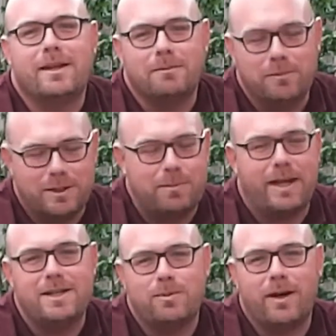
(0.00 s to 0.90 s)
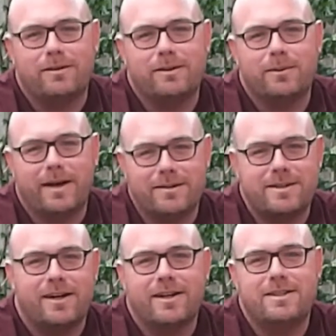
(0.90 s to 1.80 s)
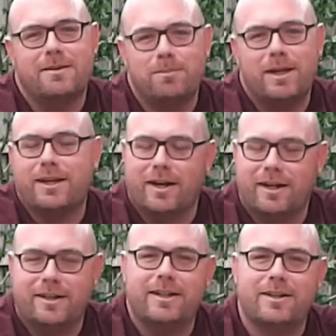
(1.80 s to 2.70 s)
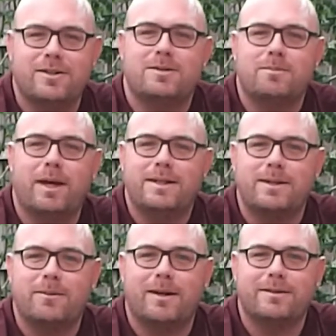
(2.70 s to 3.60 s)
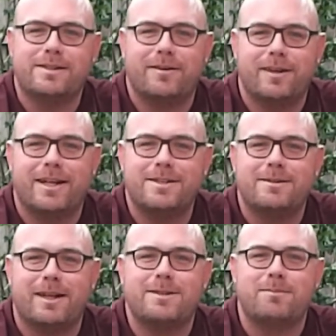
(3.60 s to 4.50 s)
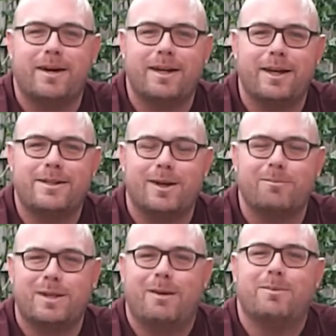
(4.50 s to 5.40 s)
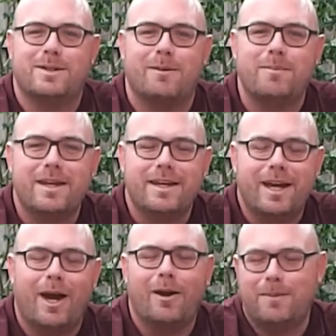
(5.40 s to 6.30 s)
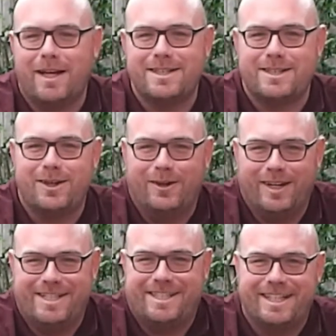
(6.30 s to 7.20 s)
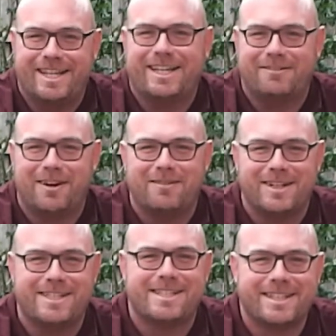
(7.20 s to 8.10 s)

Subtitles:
which pays well. Come outside and be a gardener that doesn't pay so well. So that's my top tip. So I hope that answers your question. Thank you very much.